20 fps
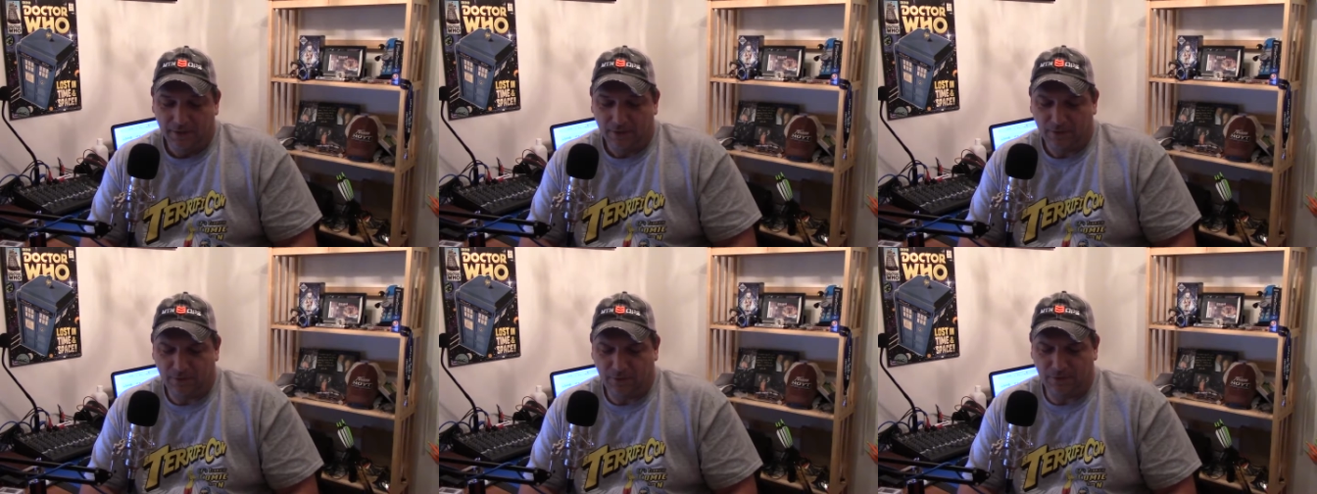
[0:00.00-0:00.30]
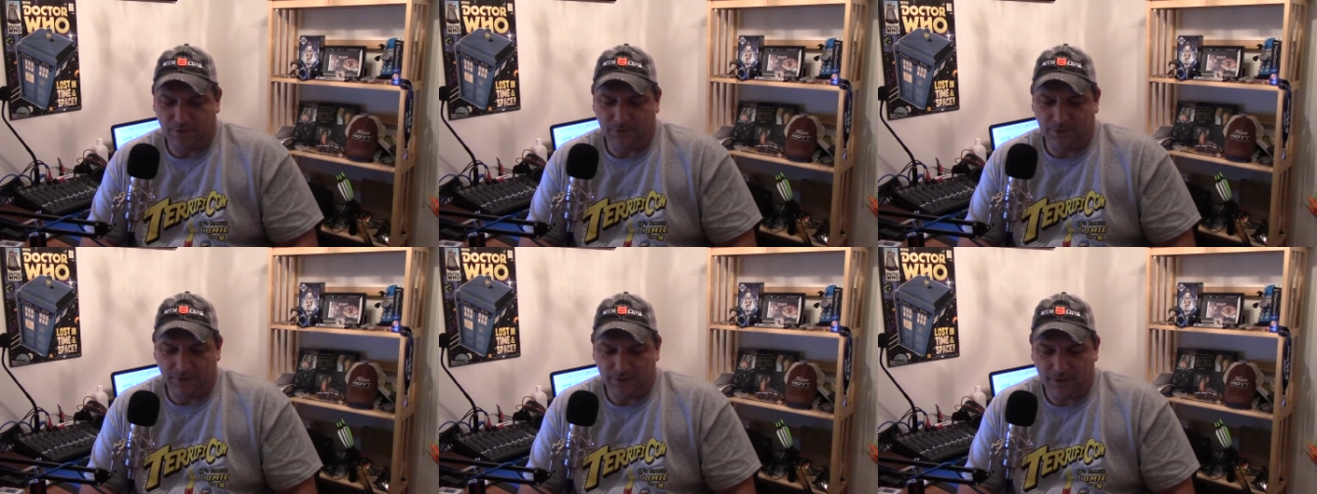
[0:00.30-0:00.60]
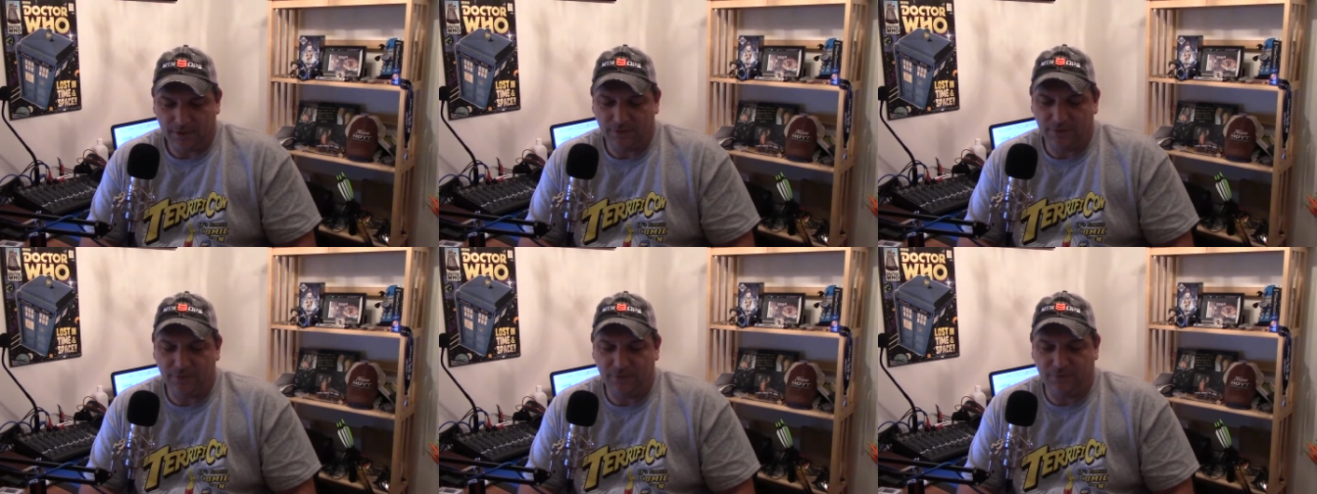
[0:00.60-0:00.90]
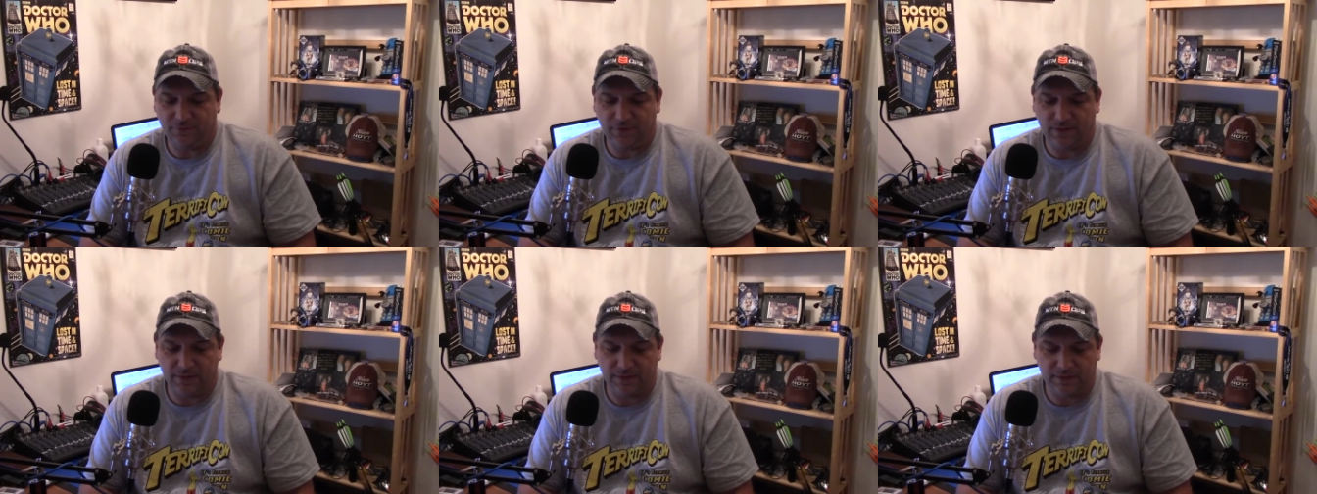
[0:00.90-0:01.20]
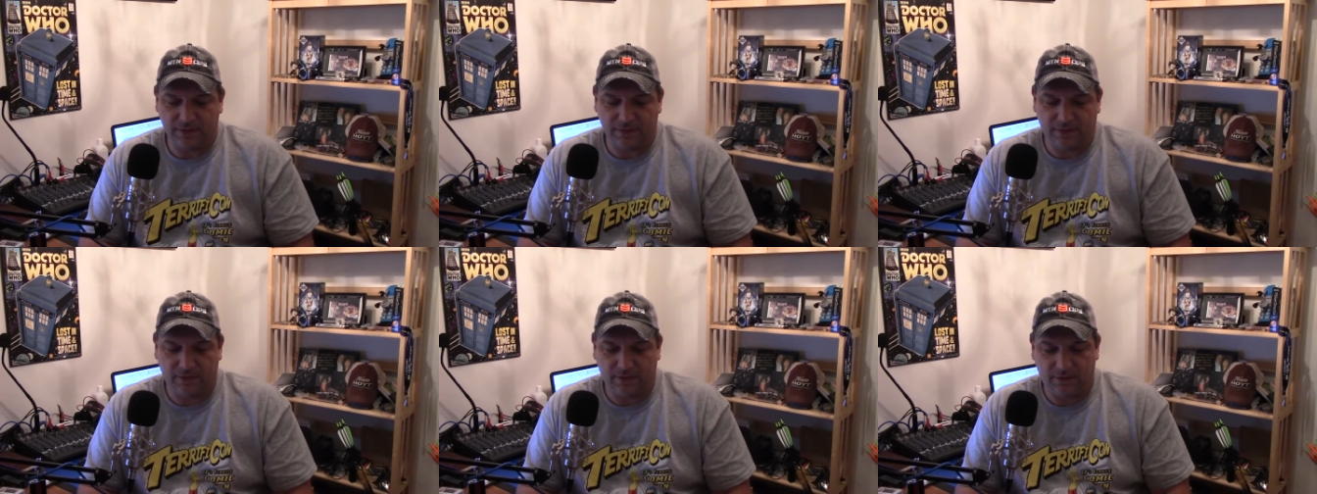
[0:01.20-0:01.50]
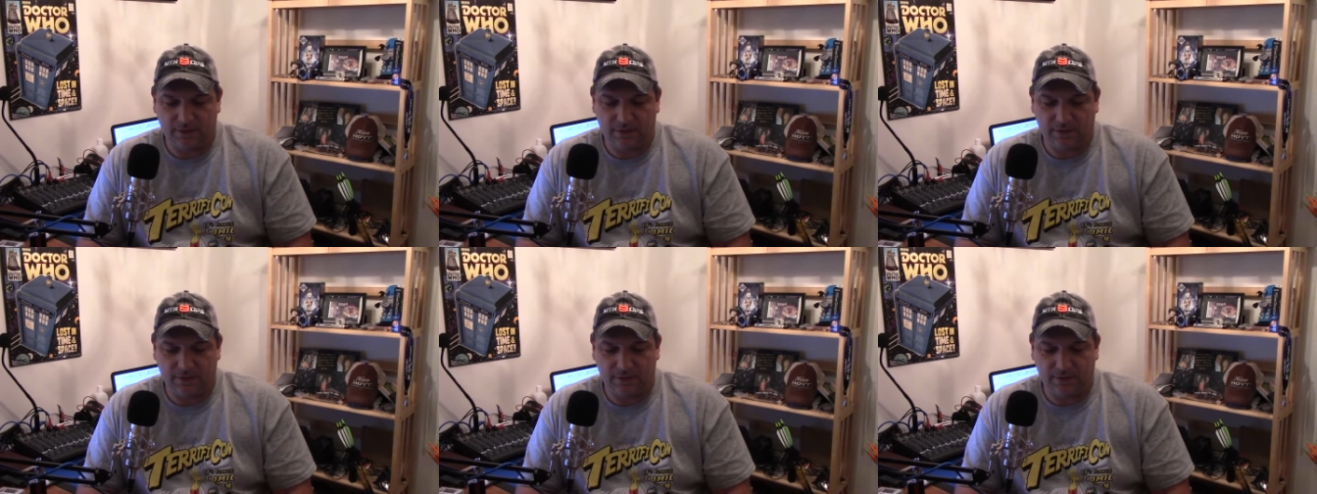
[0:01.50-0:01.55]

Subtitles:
oh, another new face.